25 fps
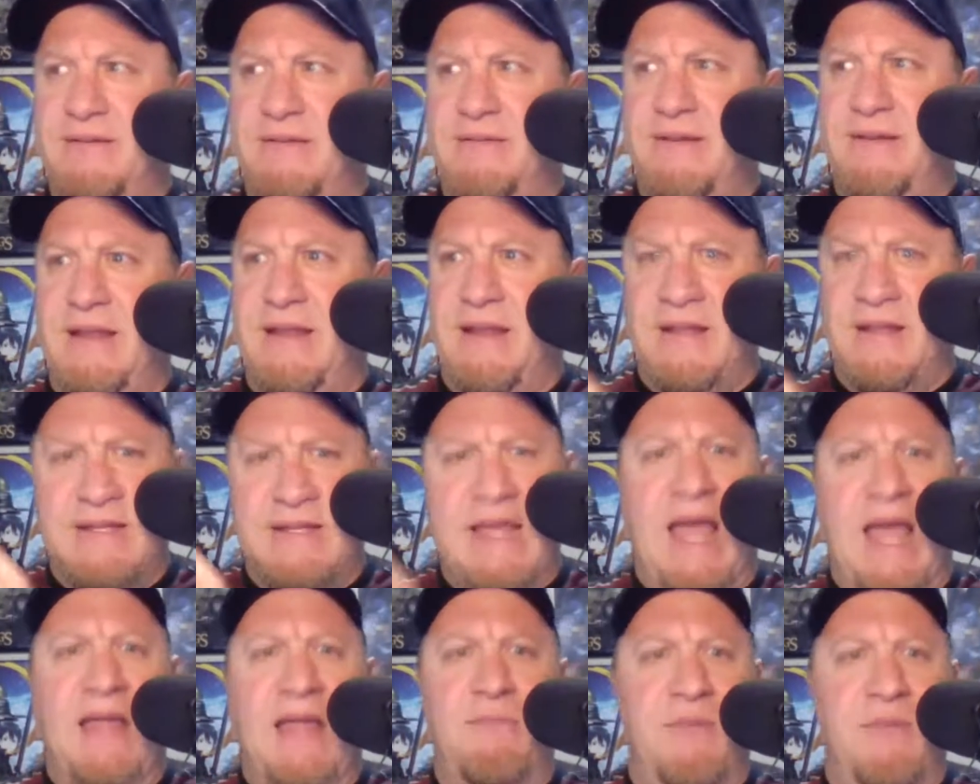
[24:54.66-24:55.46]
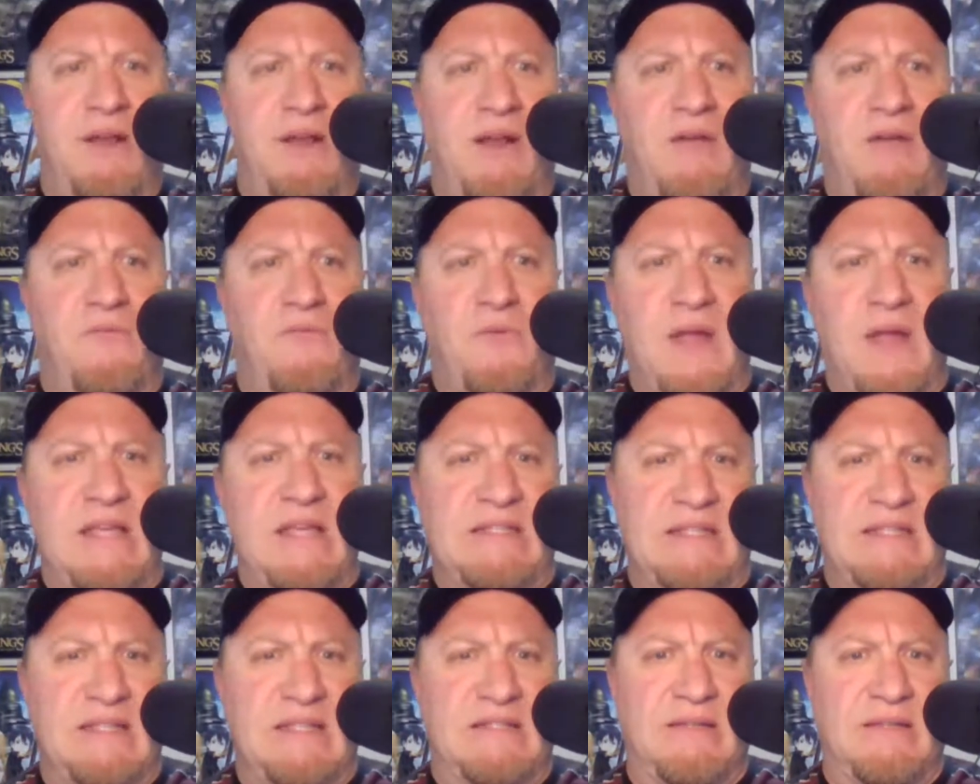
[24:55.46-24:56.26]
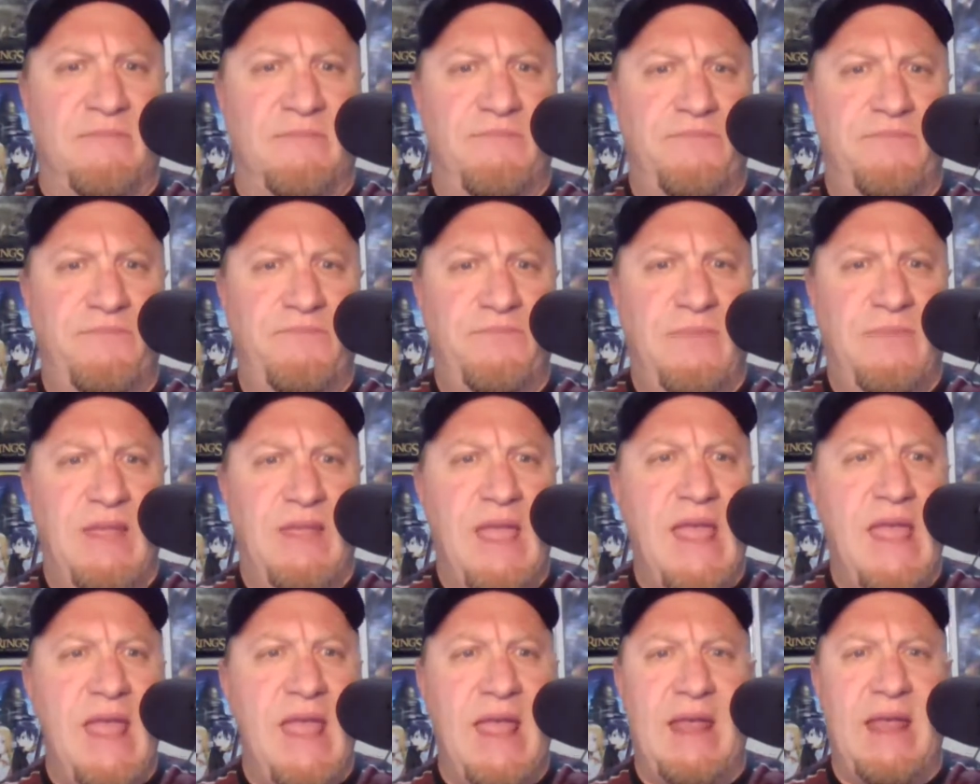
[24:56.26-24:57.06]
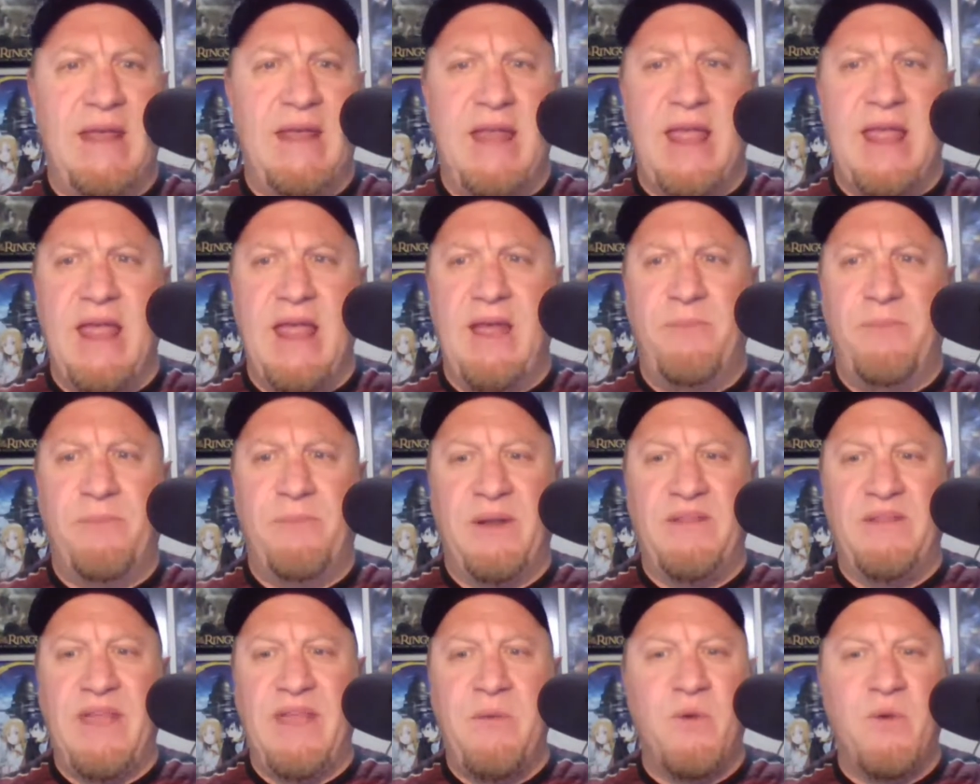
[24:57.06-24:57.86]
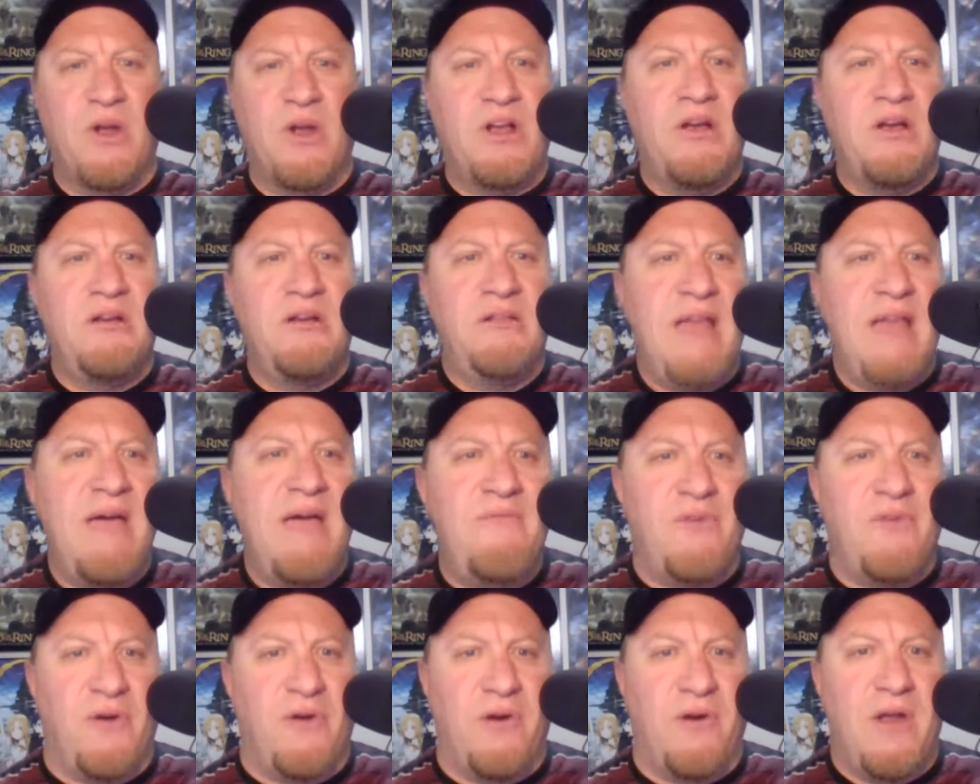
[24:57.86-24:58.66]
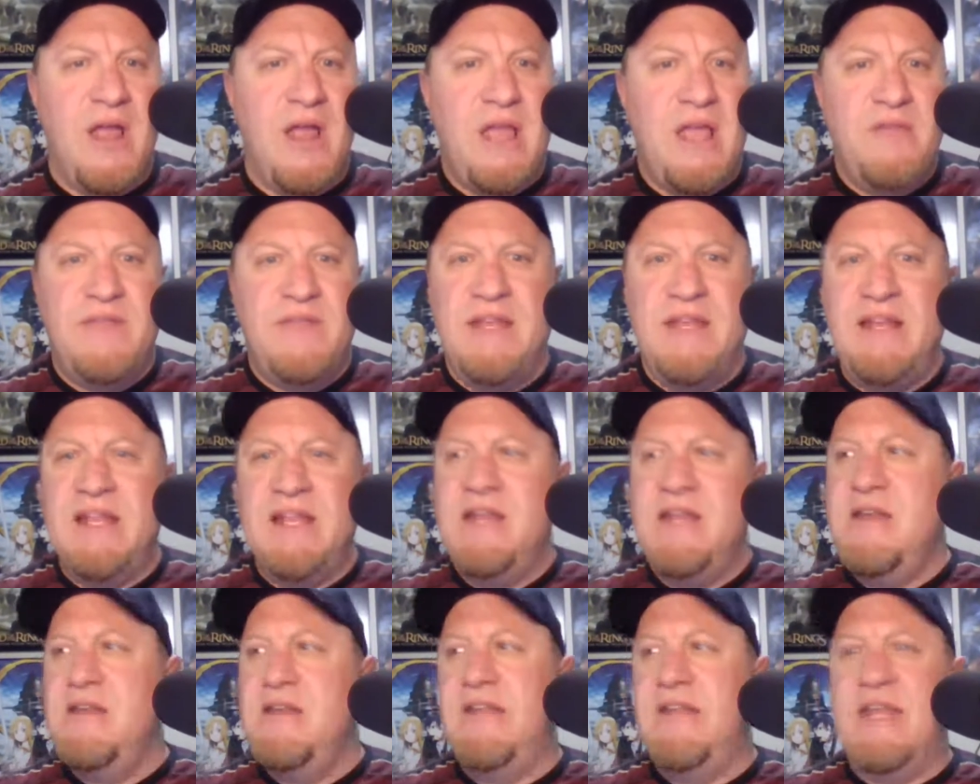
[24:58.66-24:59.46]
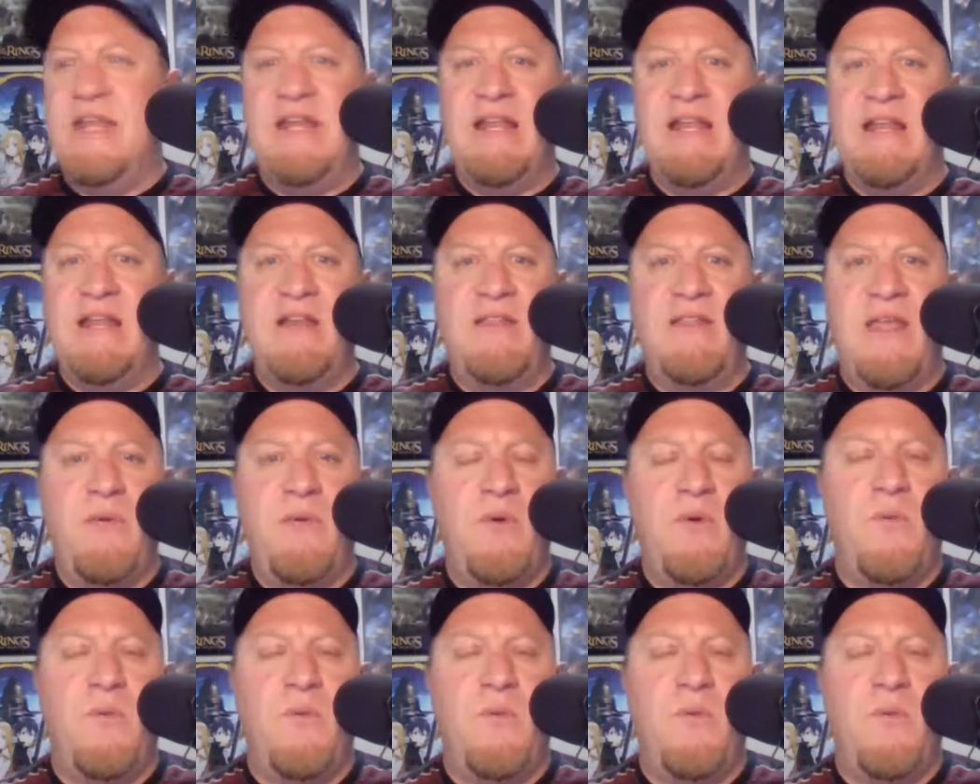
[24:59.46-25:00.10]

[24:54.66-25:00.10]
indictment of racism. But they were clever. It